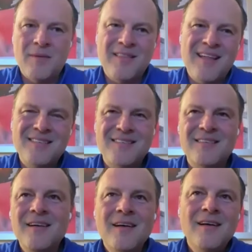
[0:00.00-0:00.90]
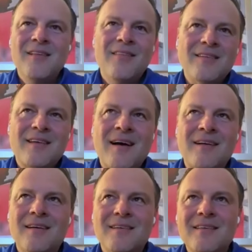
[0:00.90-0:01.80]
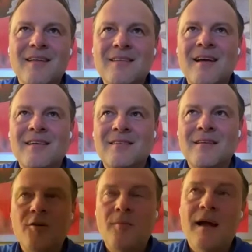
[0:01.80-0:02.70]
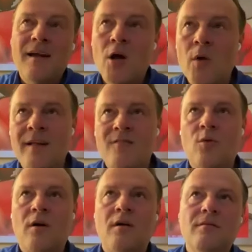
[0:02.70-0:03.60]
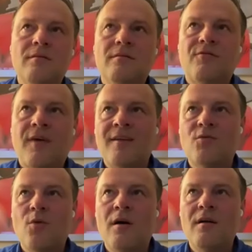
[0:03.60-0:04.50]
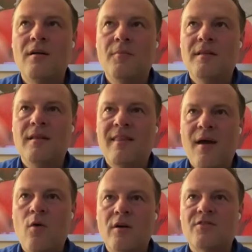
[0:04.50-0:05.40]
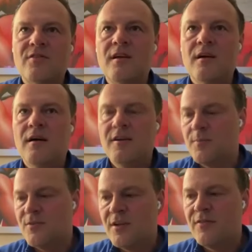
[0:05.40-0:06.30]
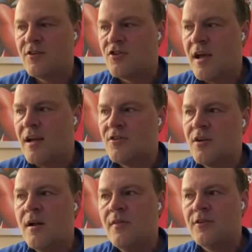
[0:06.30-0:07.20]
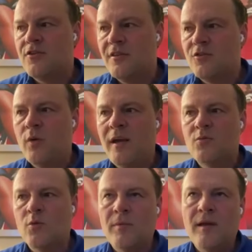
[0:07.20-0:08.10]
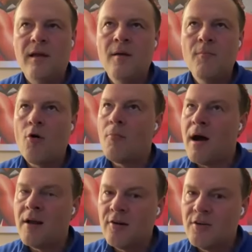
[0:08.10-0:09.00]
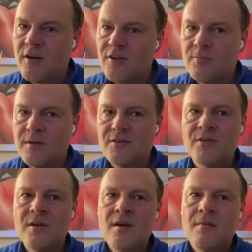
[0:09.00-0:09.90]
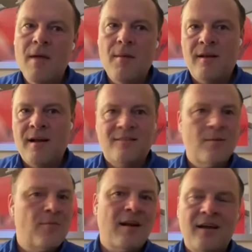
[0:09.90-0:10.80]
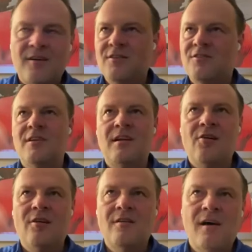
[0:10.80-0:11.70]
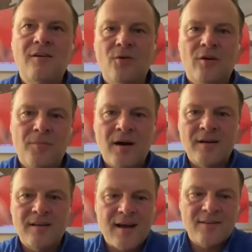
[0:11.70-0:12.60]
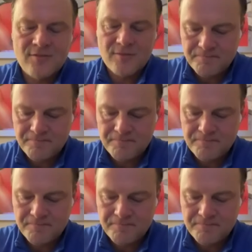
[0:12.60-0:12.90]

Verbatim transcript: I mean that's that's kind of that's kind of silly to me. I know that's what fans want. I mean, they, they want to see a, a, specific change. The, the tweaks will be more minor adjustments, maybe not something I can just sit here and tell you on a podcast.